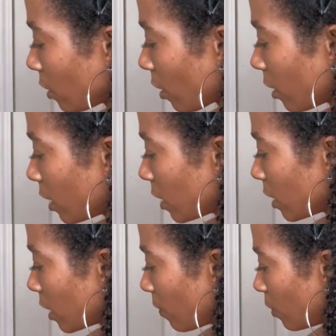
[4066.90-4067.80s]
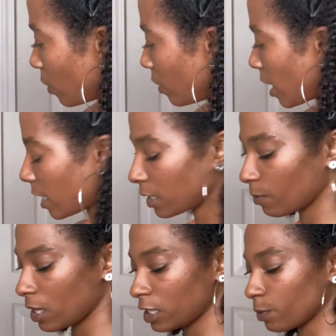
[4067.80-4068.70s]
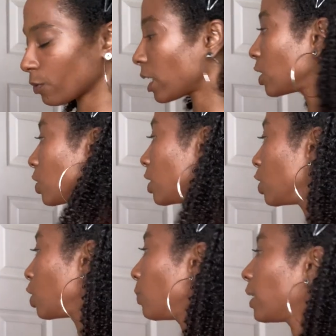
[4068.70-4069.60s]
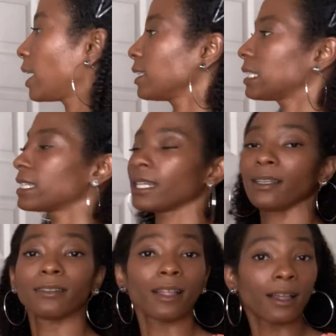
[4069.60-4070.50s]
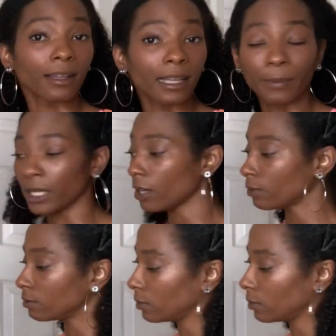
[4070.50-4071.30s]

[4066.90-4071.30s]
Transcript: or is giving you guys some inspiration and you would like to see, let me know.